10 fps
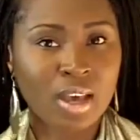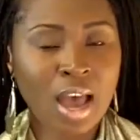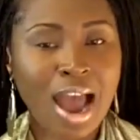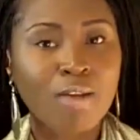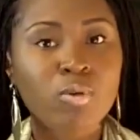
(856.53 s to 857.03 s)

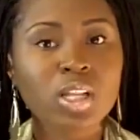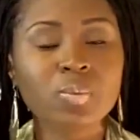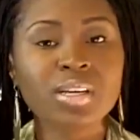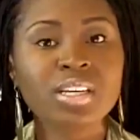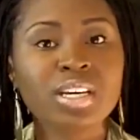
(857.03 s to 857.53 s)
I really
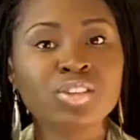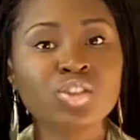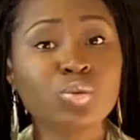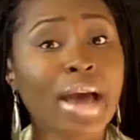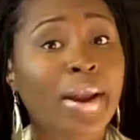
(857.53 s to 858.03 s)
began to
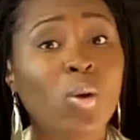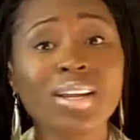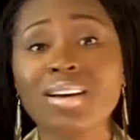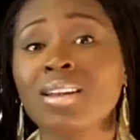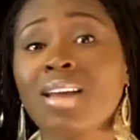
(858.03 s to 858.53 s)
not only
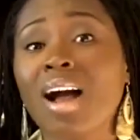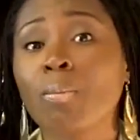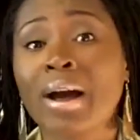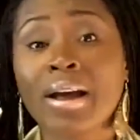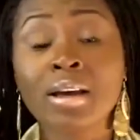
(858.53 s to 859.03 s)
unlock
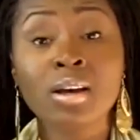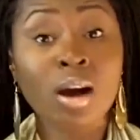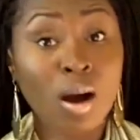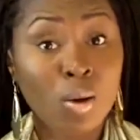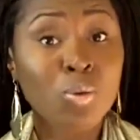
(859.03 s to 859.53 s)
my
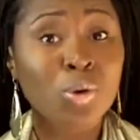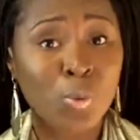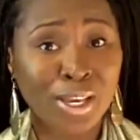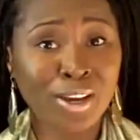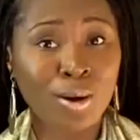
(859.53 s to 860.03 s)
own
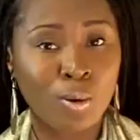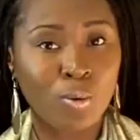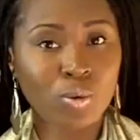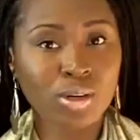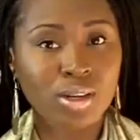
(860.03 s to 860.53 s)
queen
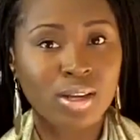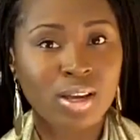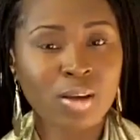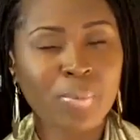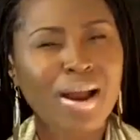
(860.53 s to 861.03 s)
code,
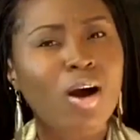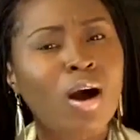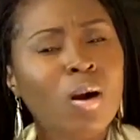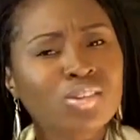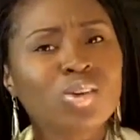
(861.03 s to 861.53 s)
but I
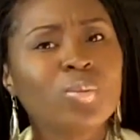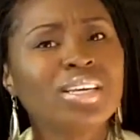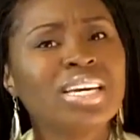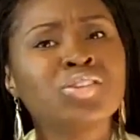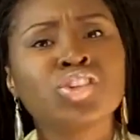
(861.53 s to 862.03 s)
also
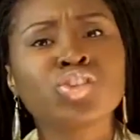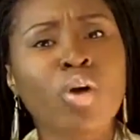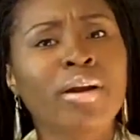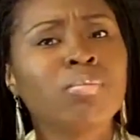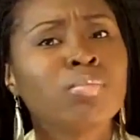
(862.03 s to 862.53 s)
began to
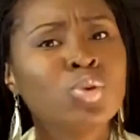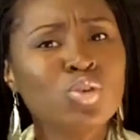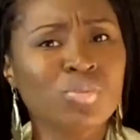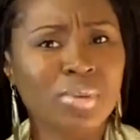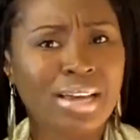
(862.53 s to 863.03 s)
start a
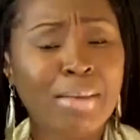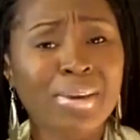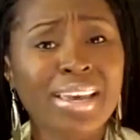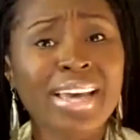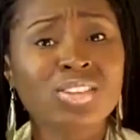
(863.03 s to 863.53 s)
movement. I
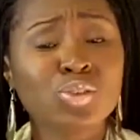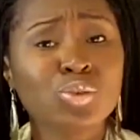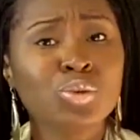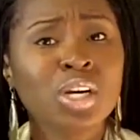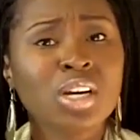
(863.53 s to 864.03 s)
began
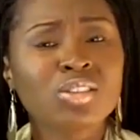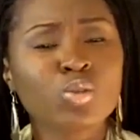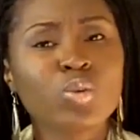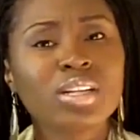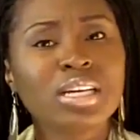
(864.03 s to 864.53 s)
to
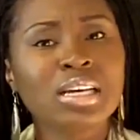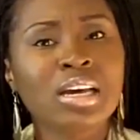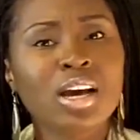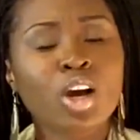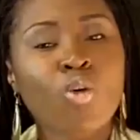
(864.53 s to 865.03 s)
really
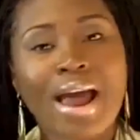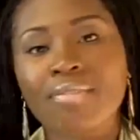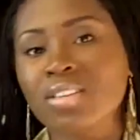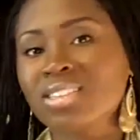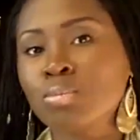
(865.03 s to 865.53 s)
craft
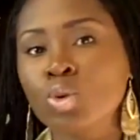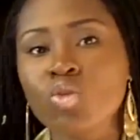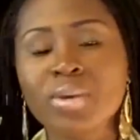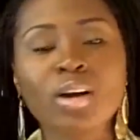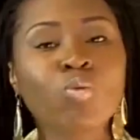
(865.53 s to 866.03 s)
this
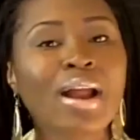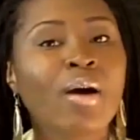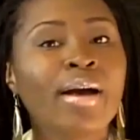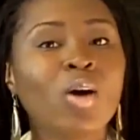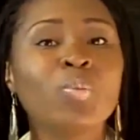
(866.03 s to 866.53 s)
movement around
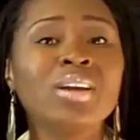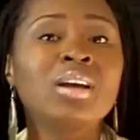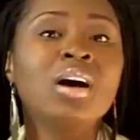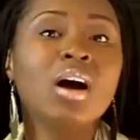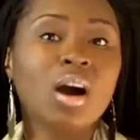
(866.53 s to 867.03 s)
helping
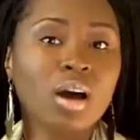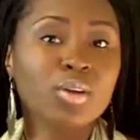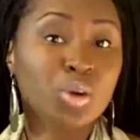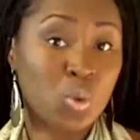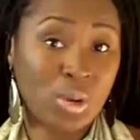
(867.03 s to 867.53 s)
other
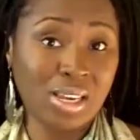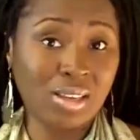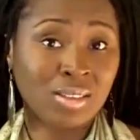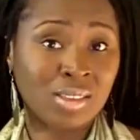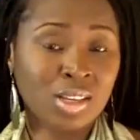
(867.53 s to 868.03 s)

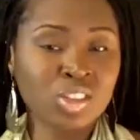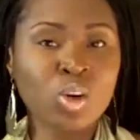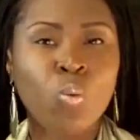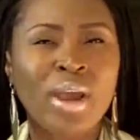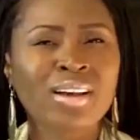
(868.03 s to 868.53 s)
queens to
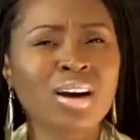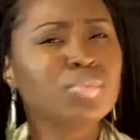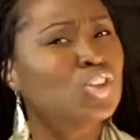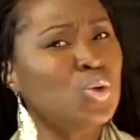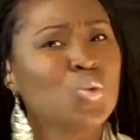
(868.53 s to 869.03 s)
wake up to
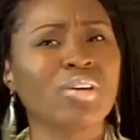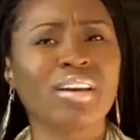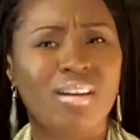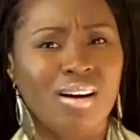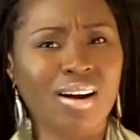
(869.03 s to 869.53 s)
who they are,